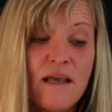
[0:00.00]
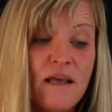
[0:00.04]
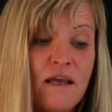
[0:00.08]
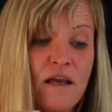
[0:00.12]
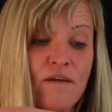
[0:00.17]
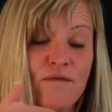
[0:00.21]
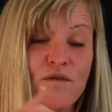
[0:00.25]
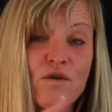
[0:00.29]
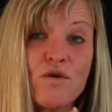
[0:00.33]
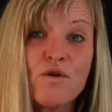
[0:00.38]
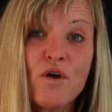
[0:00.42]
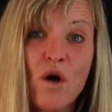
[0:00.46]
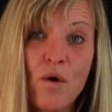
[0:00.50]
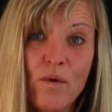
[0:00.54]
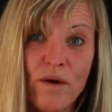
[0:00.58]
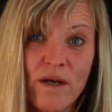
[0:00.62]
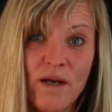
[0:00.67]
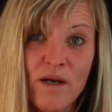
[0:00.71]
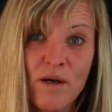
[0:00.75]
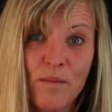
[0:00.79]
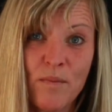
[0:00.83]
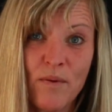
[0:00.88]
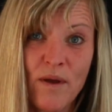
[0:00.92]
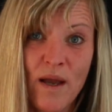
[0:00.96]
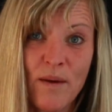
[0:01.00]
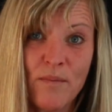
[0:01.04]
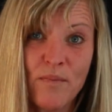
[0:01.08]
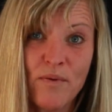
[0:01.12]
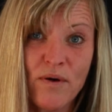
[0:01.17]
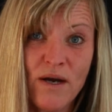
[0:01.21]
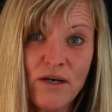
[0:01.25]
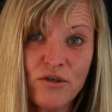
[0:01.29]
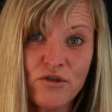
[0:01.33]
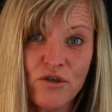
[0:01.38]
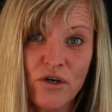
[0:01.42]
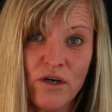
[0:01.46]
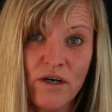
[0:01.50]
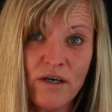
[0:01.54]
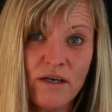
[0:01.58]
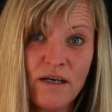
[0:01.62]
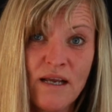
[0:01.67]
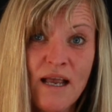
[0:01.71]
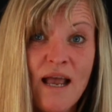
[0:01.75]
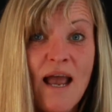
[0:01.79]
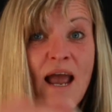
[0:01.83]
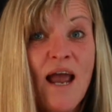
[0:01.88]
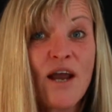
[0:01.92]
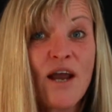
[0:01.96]
If you go in and apply pressure
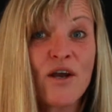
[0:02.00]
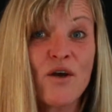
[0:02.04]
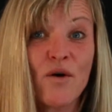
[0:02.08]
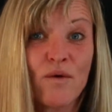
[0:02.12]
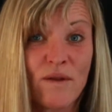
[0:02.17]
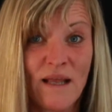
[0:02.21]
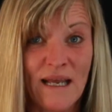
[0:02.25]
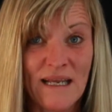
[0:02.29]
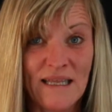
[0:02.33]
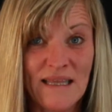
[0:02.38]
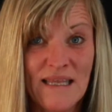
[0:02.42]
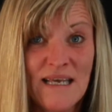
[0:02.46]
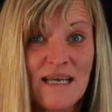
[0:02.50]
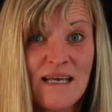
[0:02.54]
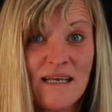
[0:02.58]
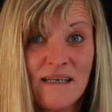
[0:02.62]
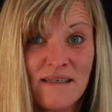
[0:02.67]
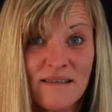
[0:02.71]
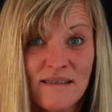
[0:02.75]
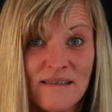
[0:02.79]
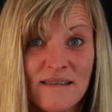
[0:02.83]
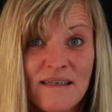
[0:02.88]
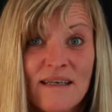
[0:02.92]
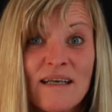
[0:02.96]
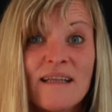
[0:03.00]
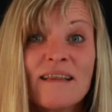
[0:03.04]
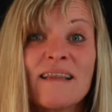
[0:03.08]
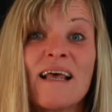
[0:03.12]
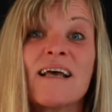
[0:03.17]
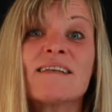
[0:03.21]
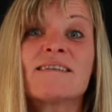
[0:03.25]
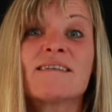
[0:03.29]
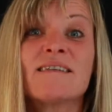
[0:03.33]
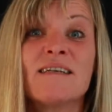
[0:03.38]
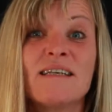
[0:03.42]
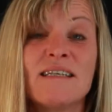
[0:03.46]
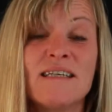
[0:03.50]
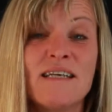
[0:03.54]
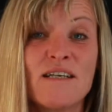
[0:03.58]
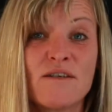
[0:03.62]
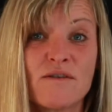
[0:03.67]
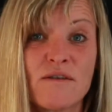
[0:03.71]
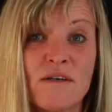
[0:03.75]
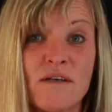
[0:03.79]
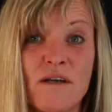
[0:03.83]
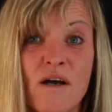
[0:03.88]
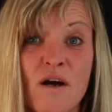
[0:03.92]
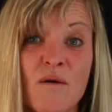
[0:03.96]
and go like this, that's going to teach
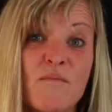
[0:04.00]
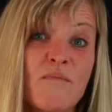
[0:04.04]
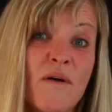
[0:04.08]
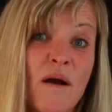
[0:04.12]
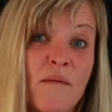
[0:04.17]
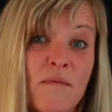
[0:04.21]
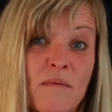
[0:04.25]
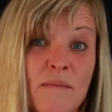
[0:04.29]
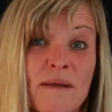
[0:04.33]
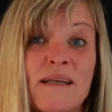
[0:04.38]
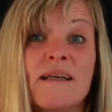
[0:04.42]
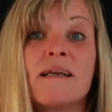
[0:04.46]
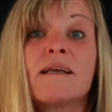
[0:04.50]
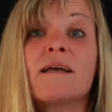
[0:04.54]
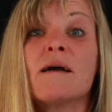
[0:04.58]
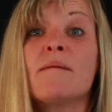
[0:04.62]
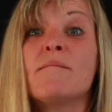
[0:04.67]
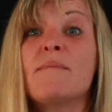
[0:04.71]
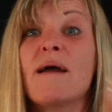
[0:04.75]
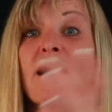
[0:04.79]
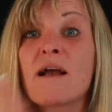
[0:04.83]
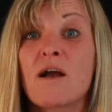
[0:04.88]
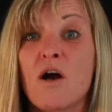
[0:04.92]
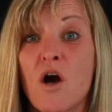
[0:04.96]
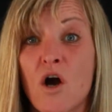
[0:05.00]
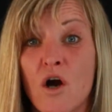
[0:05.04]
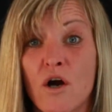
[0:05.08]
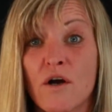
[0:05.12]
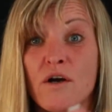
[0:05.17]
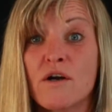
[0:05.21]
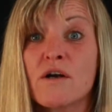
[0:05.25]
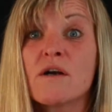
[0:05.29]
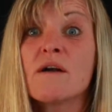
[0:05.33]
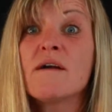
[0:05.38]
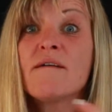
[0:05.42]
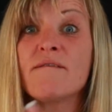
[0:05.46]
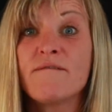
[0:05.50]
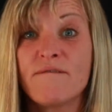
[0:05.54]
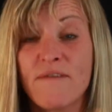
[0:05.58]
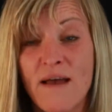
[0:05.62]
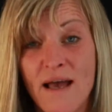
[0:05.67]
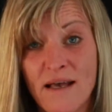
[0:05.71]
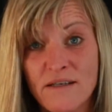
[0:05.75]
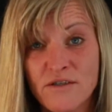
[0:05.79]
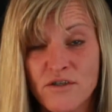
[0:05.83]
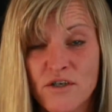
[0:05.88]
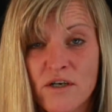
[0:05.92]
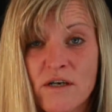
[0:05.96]
the dog probably to come back harder,
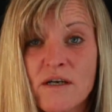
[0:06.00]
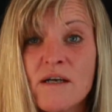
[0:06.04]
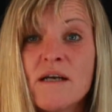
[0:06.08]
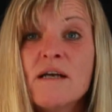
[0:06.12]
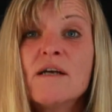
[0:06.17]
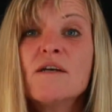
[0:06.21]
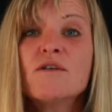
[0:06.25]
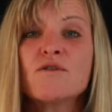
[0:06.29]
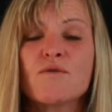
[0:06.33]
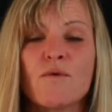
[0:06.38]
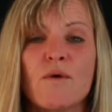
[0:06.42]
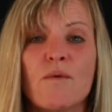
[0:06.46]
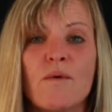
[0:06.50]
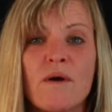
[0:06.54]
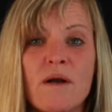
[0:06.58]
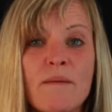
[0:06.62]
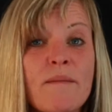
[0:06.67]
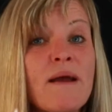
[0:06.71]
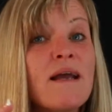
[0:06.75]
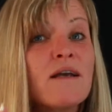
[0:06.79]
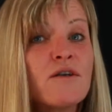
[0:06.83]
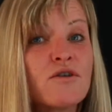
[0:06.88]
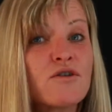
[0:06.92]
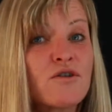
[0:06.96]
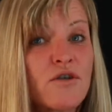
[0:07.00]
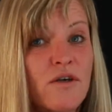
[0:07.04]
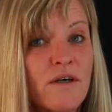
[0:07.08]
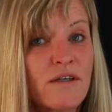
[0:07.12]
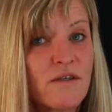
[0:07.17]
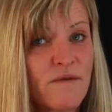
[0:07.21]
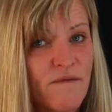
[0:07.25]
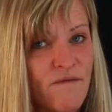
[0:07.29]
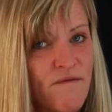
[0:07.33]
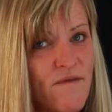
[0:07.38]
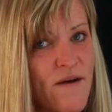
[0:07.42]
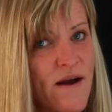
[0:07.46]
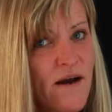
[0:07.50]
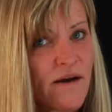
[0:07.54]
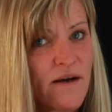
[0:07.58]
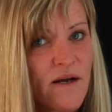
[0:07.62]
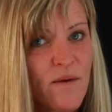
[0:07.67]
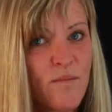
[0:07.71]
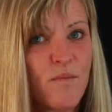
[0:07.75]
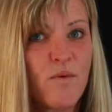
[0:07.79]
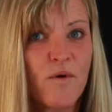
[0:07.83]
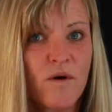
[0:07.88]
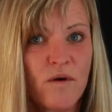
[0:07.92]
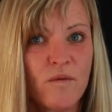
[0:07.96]
faster. So we want to make sure, it's very
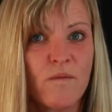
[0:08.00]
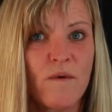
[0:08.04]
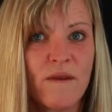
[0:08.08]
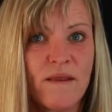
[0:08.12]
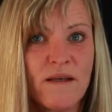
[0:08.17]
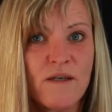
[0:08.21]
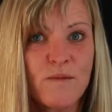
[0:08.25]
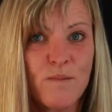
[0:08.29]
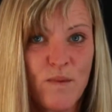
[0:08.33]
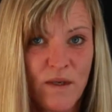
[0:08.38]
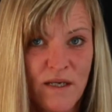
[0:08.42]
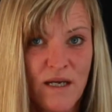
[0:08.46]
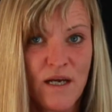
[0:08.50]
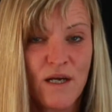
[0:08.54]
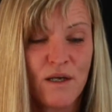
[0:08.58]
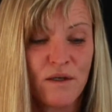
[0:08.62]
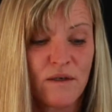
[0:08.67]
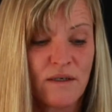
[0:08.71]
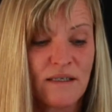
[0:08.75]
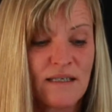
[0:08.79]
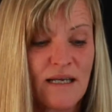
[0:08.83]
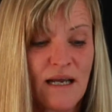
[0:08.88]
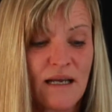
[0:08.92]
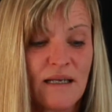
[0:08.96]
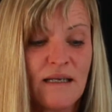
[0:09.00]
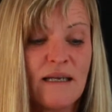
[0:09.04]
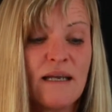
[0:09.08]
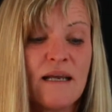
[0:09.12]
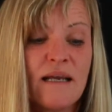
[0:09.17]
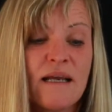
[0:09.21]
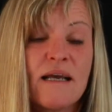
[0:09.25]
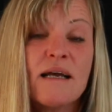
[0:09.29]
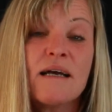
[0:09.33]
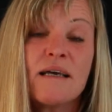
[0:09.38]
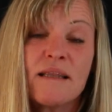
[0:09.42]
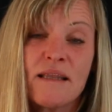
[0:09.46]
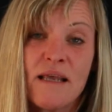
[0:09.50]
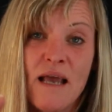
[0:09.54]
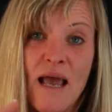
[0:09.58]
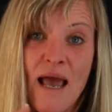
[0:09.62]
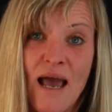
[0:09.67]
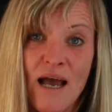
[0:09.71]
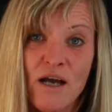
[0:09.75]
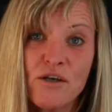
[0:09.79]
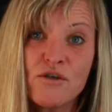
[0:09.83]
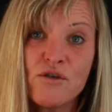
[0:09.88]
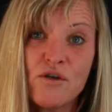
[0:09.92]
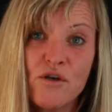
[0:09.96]
important with this particular technique, that
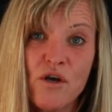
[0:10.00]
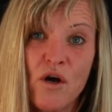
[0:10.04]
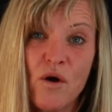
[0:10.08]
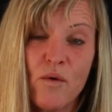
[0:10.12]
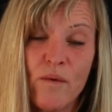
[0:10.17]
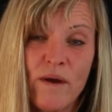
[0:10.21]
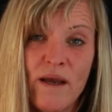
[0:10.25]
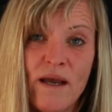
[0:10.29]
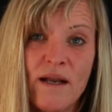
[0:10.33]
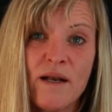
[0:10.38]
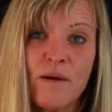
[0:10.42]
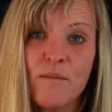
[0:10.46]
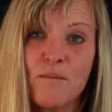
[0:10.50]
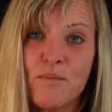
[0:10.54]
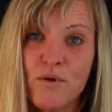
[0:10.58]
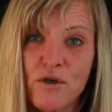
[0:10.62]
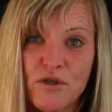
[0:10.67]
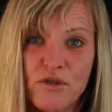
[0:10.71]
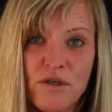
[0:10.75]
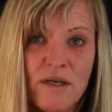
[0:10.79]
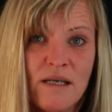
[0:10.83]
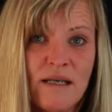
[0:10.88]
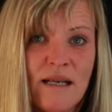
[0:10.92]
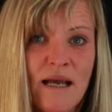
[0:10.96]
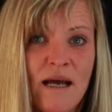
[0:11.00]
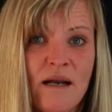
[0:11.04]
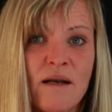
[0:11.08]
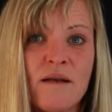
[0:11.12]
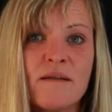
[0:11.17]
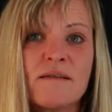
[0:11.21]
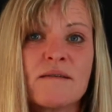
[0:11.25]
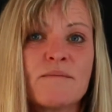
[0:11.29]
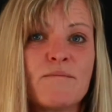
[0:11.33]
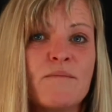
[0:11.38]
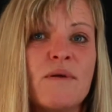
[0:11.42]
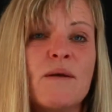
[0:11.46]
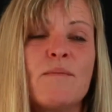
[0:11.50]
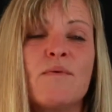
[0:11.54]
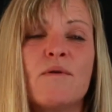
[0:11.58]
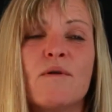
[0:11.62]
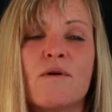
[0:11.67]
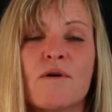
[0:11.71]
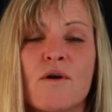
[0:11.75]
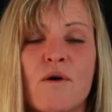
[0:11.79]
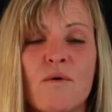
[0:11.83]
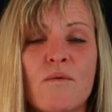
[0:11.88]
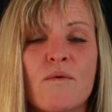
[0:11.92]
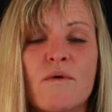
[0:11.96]
as you go in and pushing down, and people will
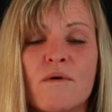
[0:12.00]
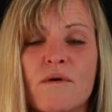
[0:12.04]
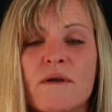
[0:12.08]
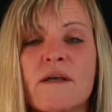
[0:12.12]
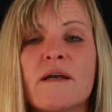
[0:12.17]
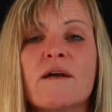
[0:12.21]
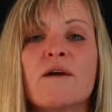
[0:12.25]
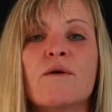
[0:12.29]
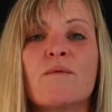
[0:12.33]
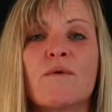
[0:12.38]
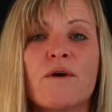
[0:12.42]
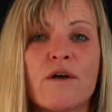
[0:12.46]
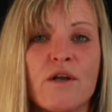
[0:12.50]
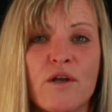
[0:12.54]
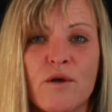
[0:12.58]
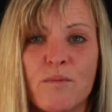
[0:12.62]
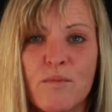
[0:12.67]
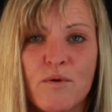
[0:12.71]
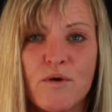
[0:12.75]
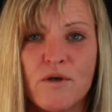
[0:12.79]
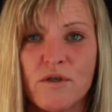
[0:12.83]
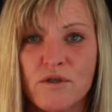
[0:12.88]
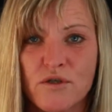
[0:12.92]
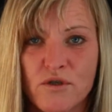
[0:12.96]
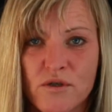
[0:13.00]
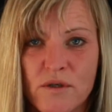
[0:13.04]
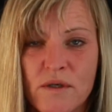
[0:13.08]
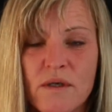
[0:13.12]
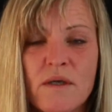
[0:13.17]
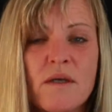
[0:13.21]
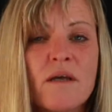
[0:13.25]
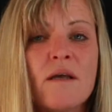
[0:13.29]
go, well, Kari, where do you push?